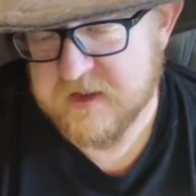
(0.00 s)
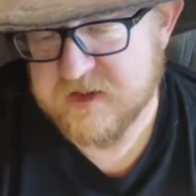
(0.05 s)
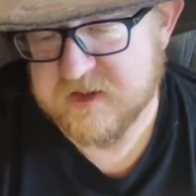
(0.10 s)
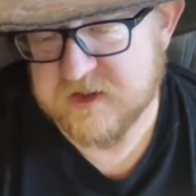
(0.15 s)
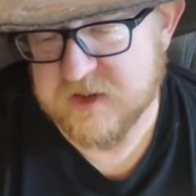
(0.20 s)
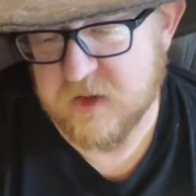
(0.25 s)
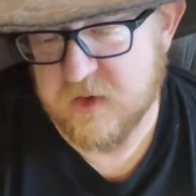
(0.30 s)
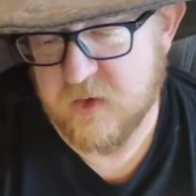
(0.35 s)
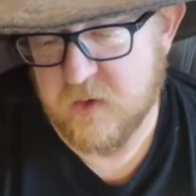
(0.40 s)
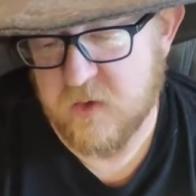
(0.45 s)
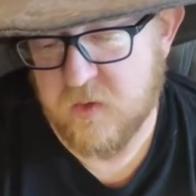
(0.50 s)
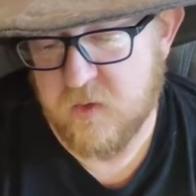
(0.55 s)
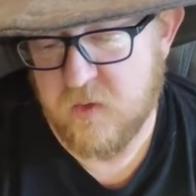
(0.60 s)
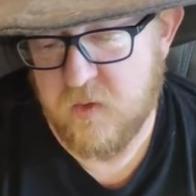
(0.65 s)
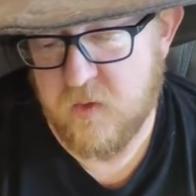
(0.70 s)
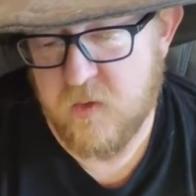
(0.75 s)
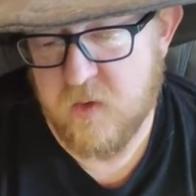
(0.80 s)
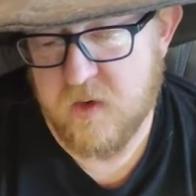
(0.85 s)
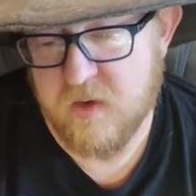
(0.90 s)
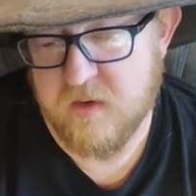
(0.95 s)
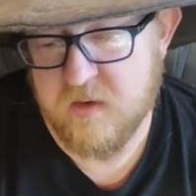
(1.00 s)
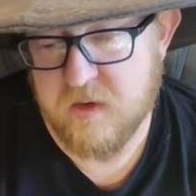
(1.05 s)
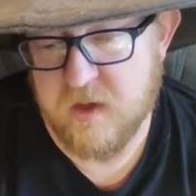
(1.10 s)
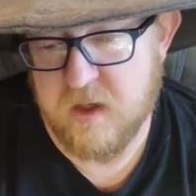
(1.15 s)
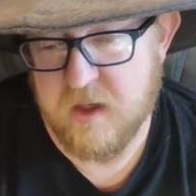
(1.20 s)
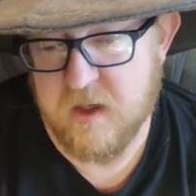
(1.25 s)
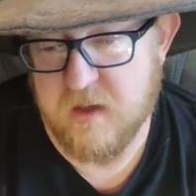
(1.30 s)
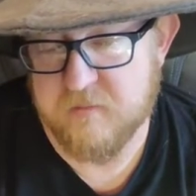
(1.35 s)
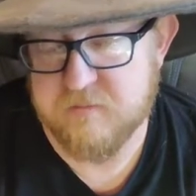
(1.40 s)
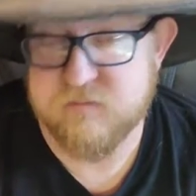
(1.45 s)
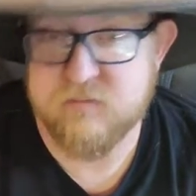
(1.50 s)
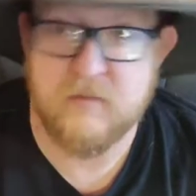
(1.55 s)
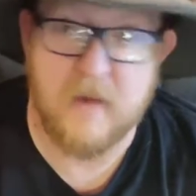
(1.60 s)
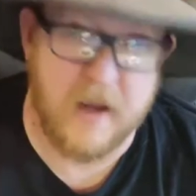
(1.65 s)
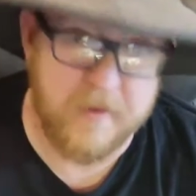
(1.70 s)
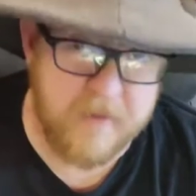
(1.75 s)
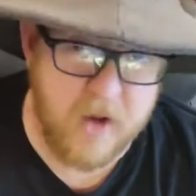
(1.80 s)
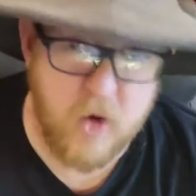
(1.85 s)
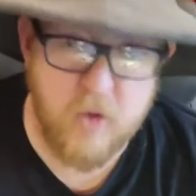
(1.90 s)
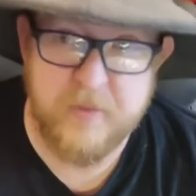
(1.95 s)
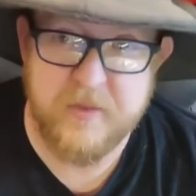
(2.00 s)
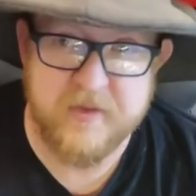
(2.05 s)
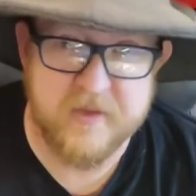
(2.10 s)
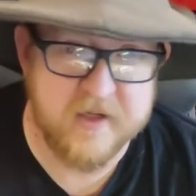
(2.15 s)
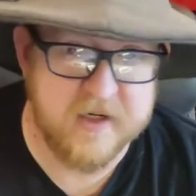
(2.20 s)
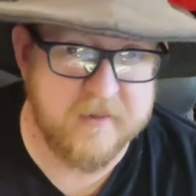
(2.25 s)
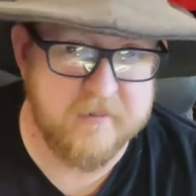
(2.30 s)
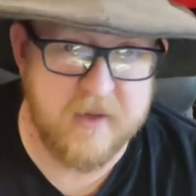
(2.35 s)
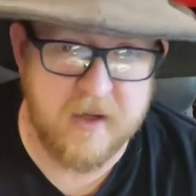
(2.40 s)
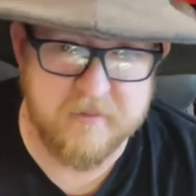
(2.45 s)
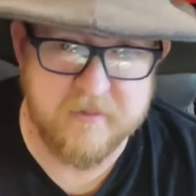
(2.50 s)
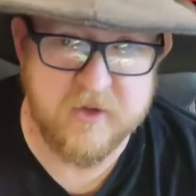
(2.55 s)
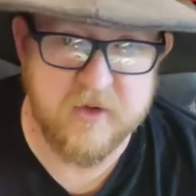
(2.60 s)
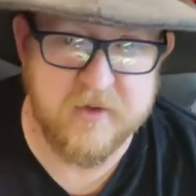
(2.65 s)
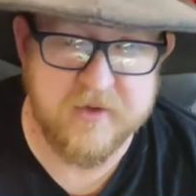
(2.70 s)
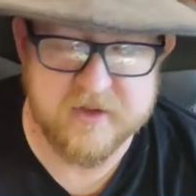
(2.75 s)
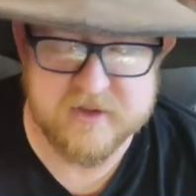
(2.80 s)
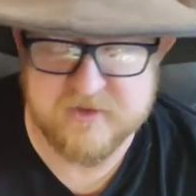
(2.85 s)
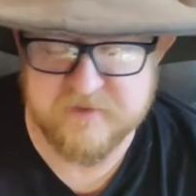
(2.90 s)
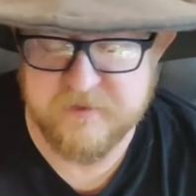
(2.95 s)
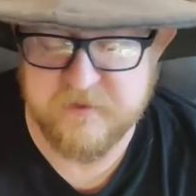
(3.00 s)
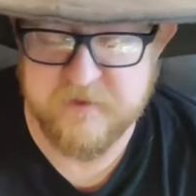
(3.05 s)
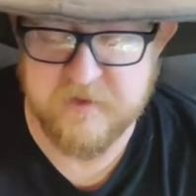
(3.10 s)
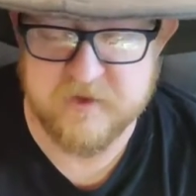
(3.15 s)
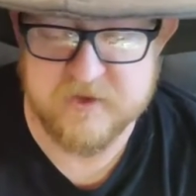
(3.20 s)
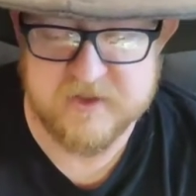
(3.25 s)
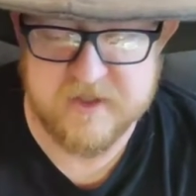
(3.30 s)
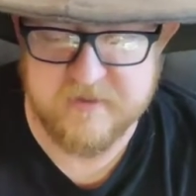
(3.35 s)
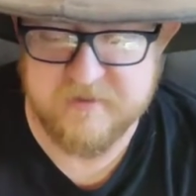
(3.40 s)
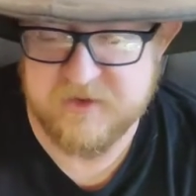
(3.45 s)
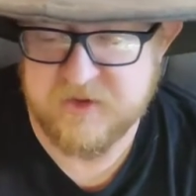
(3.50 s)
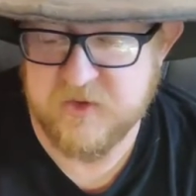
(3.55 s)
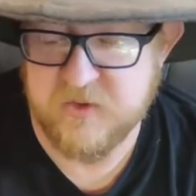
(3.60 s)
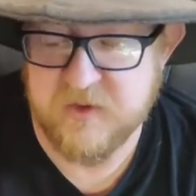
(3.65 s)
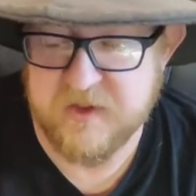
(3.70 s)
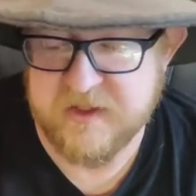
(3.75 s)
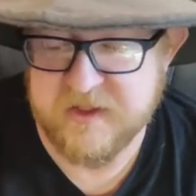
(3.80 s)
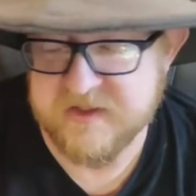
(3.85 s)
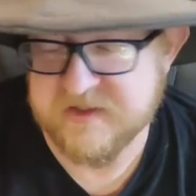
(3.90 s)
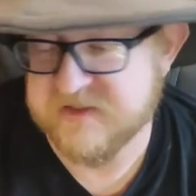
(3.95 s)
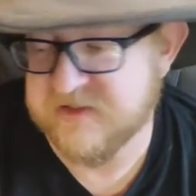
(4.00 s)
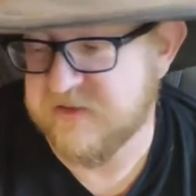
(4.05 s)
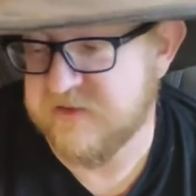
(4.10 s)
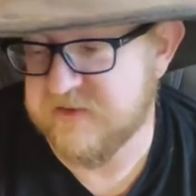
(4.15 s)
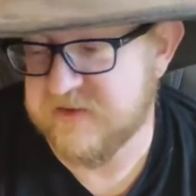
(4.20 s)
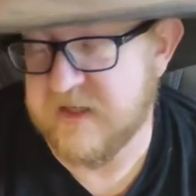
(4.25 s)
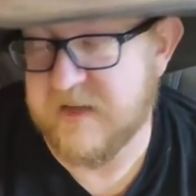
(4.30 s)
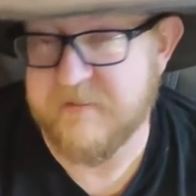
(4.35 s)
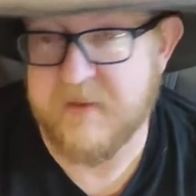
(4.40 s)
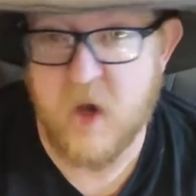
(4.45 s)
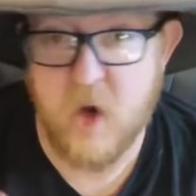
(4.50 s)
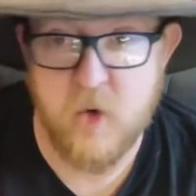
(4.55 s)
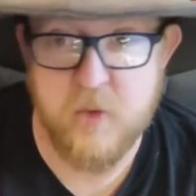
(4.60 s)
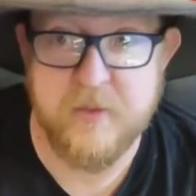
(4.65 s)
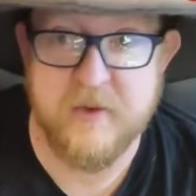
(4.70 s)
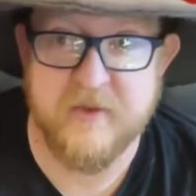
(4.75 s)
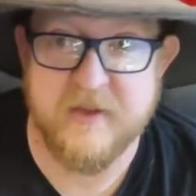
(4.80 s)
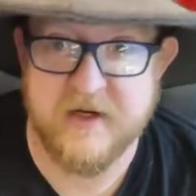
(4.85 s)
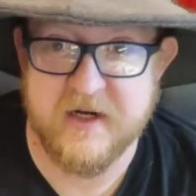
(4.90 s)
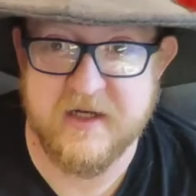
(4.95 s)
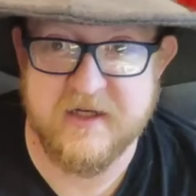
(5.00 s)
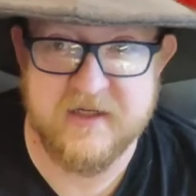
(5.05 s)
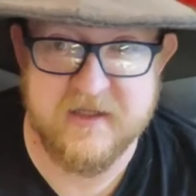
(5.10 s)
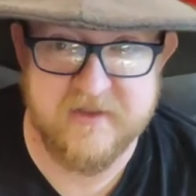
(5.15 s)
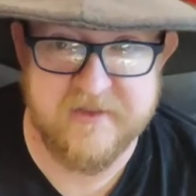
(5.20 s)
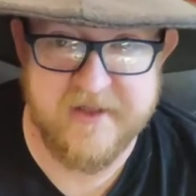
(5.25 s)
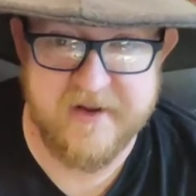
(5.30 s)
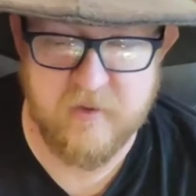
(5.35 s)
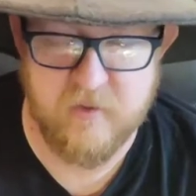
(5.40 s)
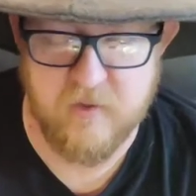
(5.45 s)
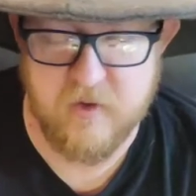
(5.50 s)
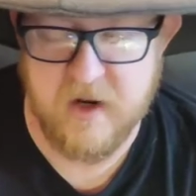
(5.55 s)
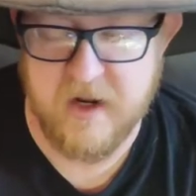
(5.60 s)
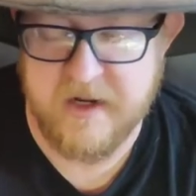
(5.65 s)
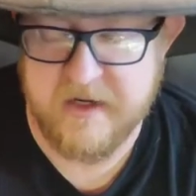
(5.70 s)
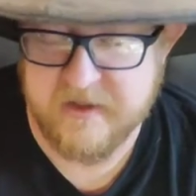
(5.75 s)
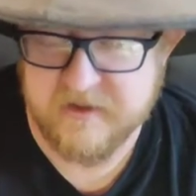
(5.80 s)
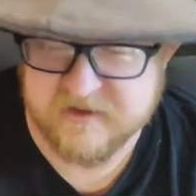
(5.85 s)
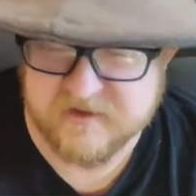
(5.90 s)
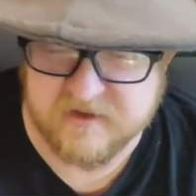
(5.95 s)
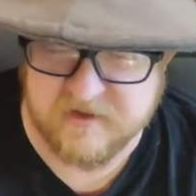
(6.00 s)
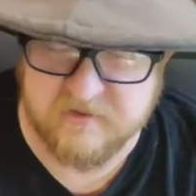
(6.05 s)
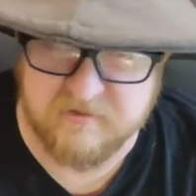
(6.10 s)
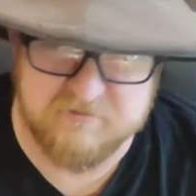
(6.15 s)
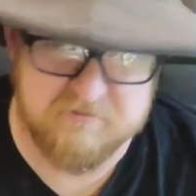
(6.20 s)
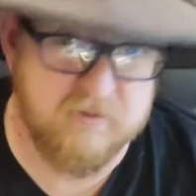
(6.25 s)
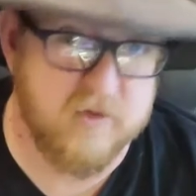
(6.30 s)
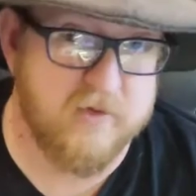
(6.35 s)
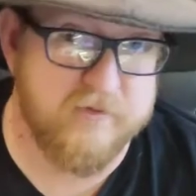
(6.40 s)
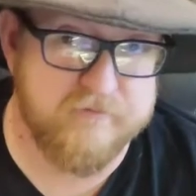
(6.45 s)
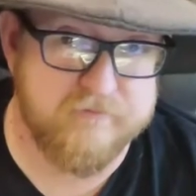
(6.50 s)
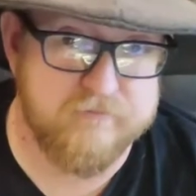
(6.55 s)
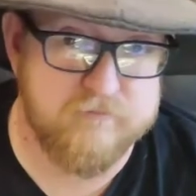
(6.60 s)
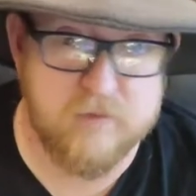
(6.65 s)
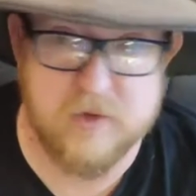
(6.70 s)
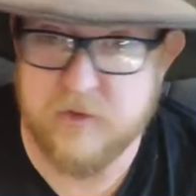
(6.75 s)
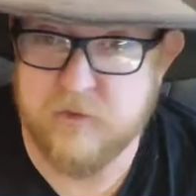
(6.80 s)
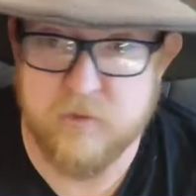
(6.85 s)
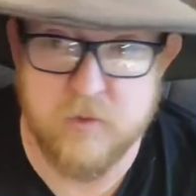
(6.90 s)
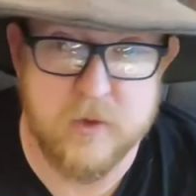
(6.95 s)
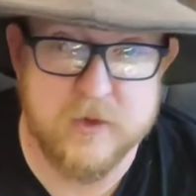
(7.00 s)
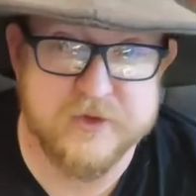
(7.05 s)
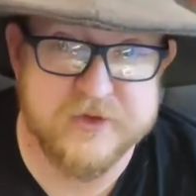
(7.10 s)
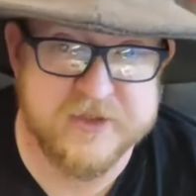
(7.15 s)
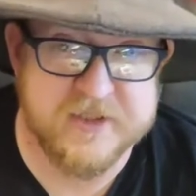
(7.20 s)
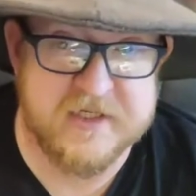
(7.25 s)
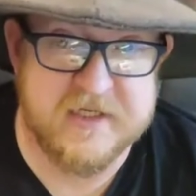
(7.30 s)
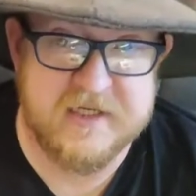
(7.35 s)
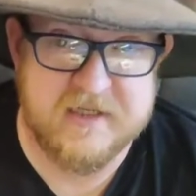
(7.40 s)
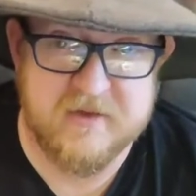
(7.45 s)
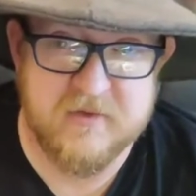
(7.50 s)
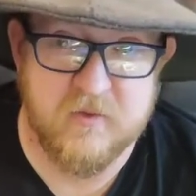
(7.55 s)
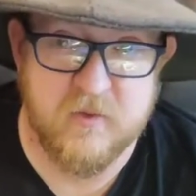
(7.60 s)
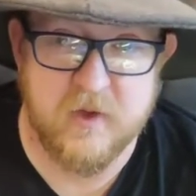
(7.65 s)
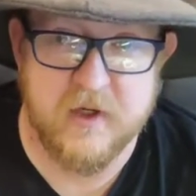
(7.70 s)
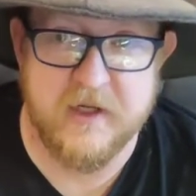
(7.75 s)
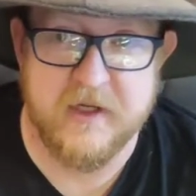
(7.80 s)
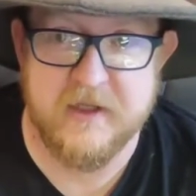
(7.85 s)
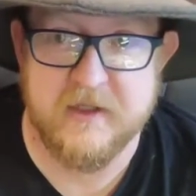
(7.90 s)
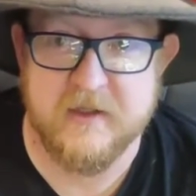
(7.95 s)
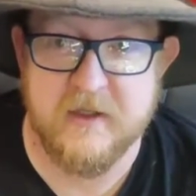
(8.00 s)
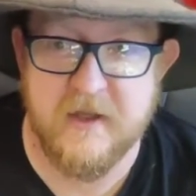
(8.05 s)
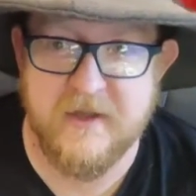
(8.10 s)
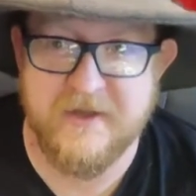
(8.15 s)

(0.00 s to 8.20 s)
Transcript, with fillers: So uh, I'm hoping that I'm, I'm, doing this is the first time doing it, so this, I'm hoping that I did that right. So we'll we'll, we'll see when I get